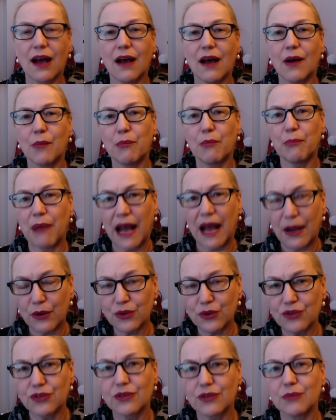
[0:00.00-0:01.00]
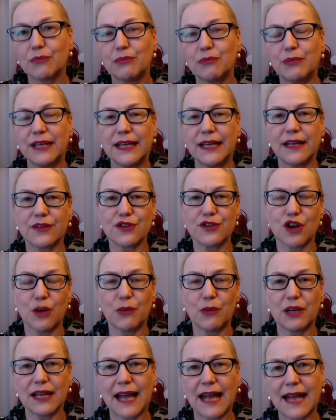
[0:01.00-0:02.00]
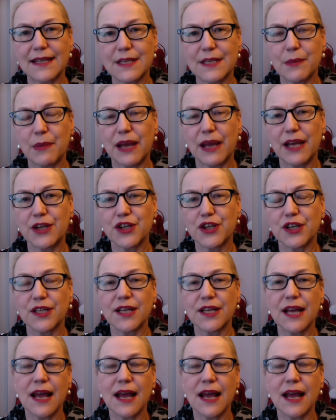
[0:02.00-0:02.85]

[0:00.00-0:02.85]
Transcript: about being a terminal cancer patient.